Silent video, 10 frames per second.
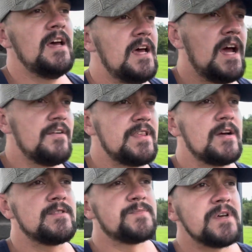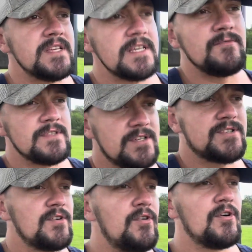everything was busy with the
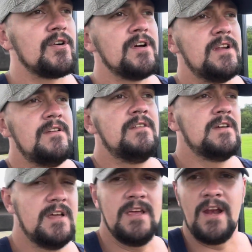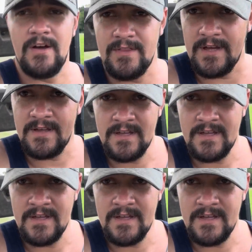store and, you know, the